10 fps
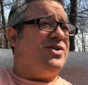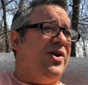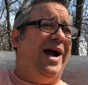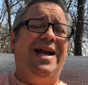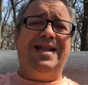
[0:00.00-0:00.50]
are
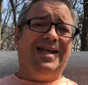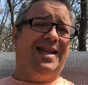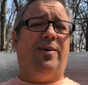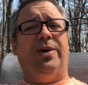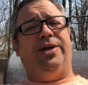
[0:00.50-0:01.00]
anything
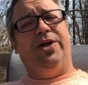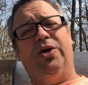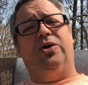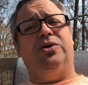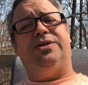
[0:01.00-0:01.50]
that we
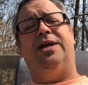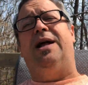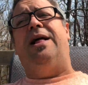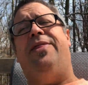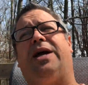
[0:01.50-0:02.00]
use
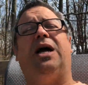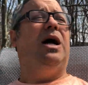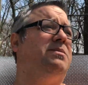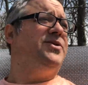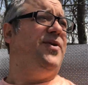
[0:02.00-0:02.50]
that
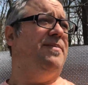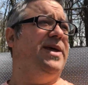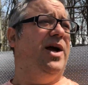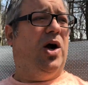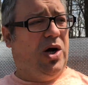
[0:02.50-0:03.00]
comes from
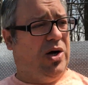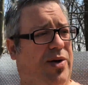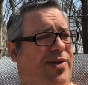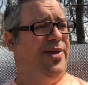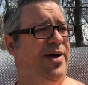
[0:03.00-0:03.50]
the
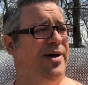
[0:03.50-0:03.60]
earth.